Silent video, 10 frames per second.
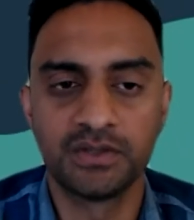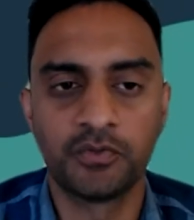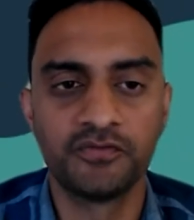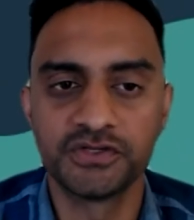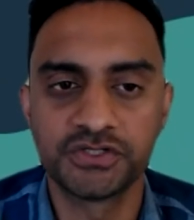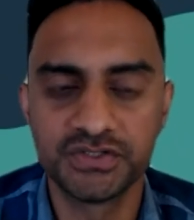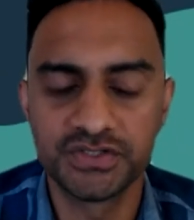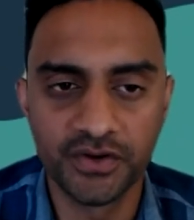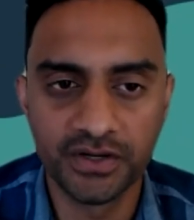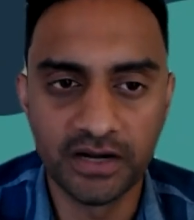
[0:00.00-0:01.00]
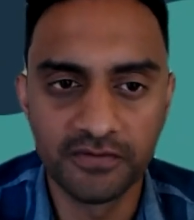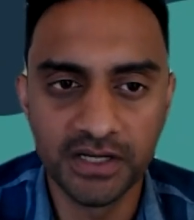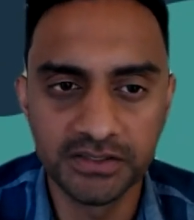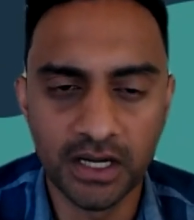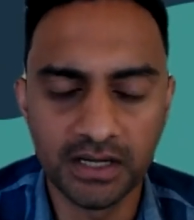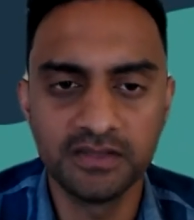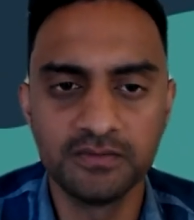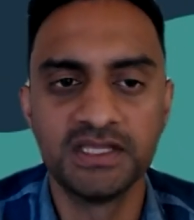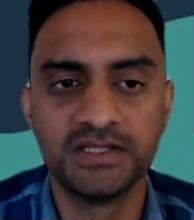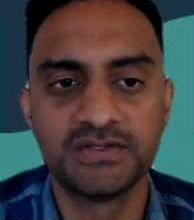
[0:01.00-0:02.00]
the provisions in their governing
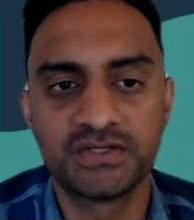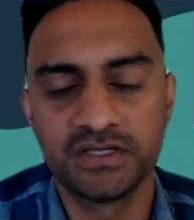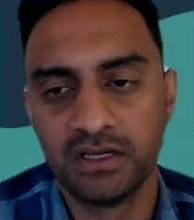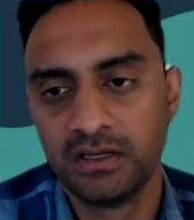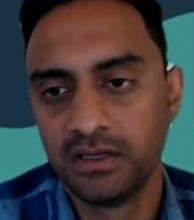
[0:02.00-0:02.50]
documents,